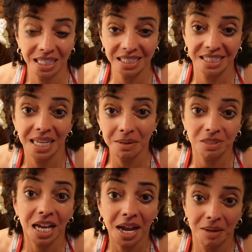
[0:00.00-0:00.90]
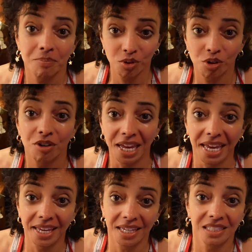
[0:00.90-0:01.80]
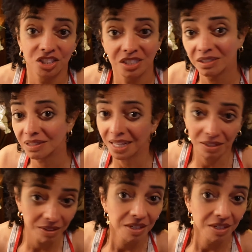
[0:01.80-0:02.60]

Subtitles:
at the same time, pureeing and just like